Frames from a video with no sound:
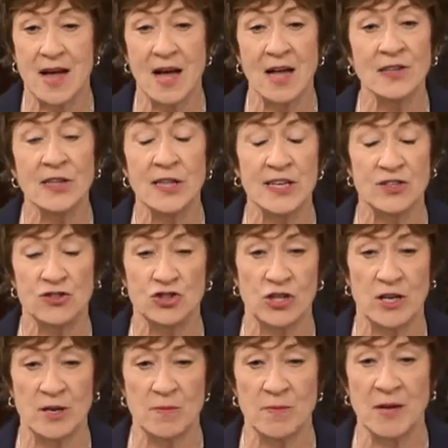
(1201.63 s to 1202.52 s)
a
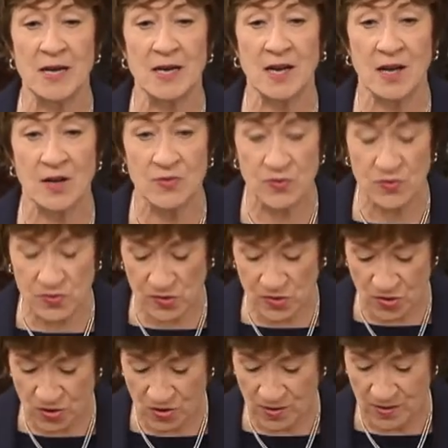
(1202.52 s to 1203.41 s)
legitimate
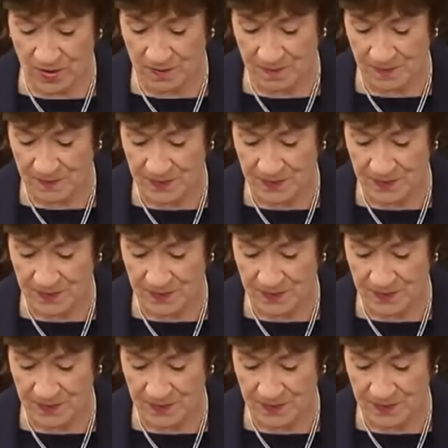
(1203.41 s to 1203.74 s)
concern.